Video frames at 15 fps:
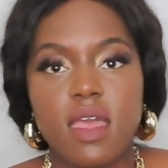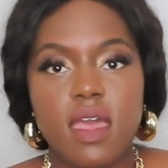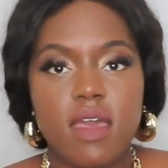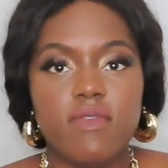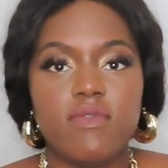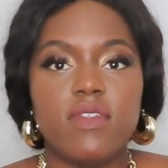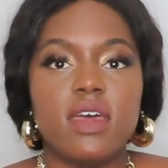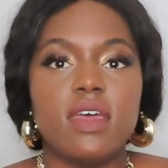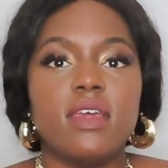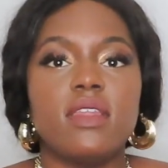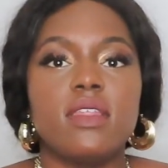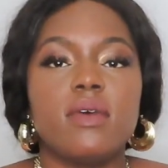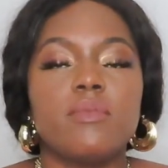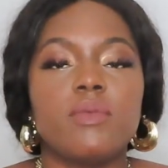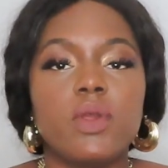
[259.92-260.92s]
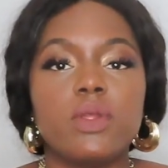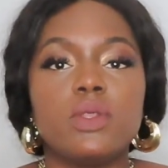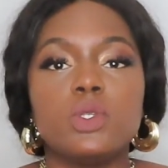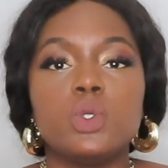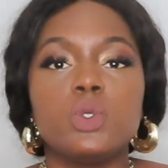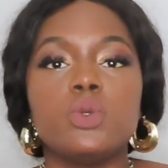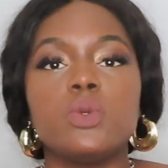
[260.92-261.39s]
and then I'm going
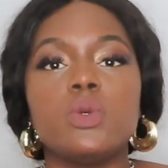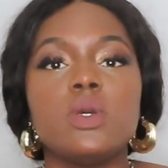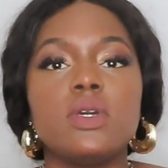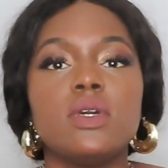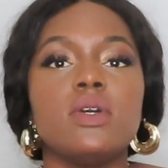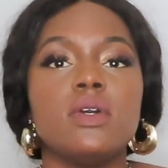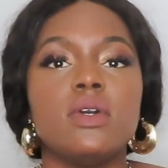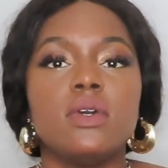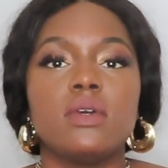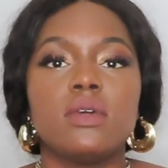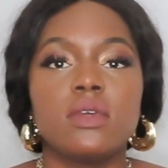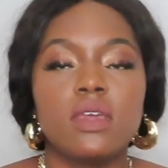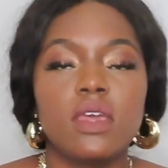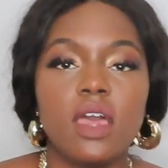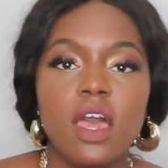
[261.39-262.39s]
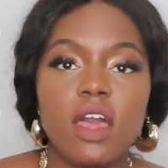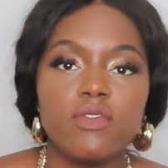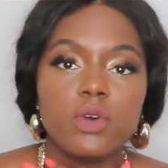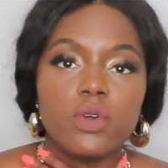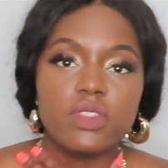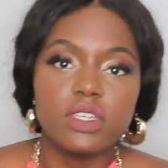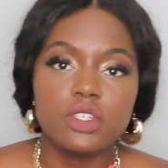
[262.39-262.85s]
to, I've
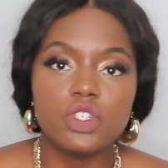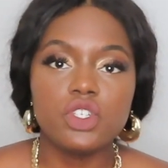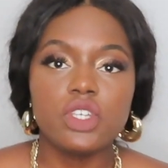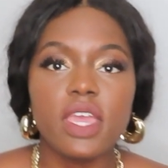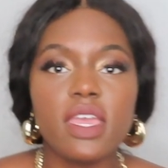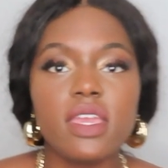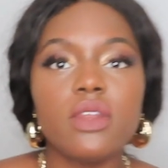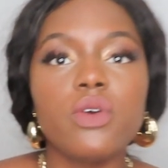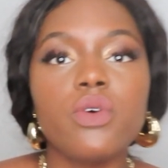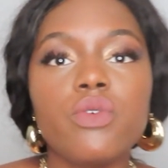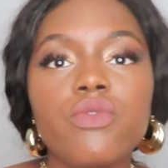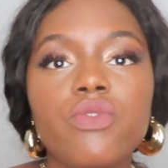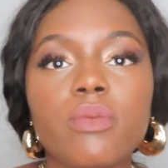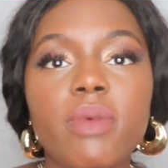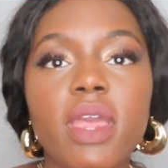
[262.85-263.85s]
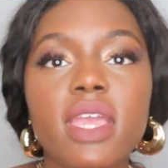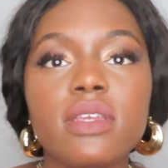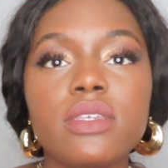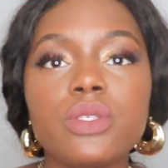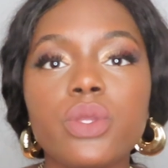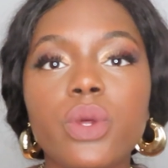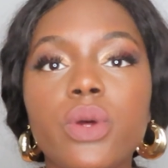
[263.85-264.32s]
got this chain on from
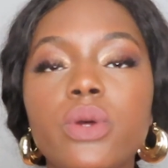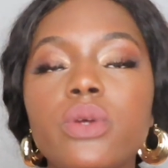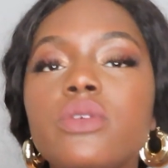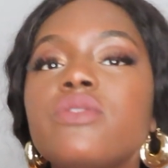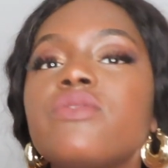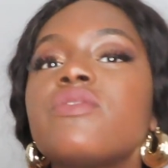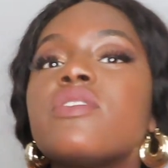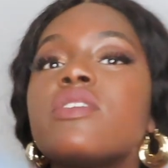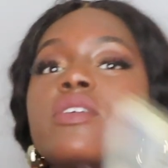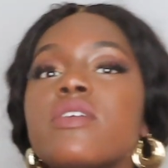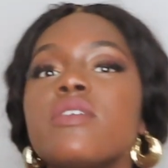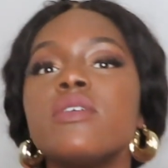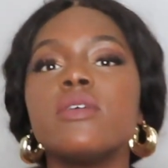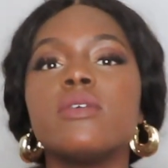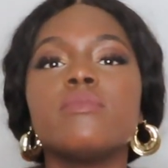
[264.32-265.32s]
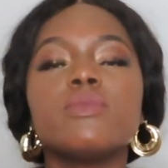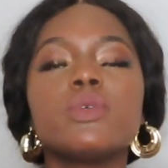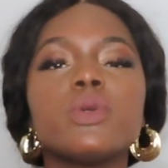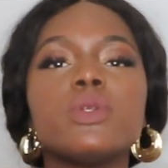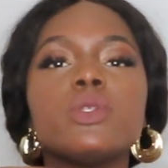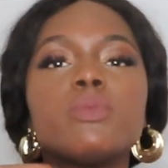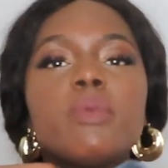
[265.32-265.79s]
ASOS, I'm
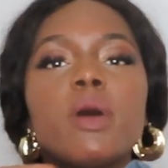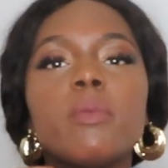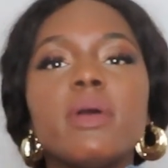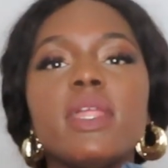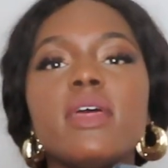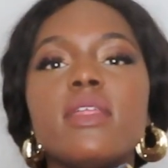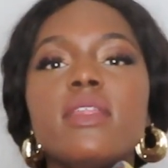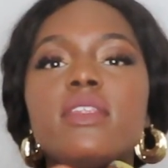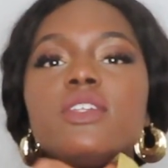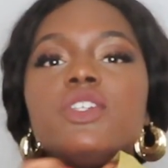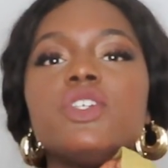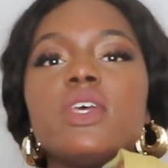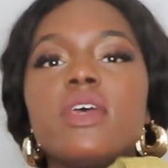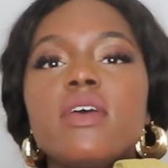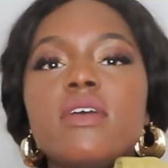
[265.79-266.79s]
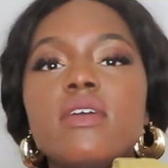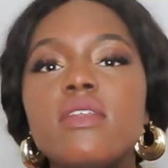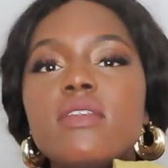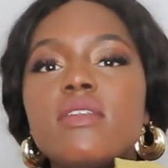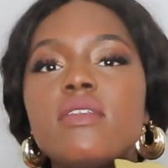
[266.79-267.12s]
going to pop it in the chain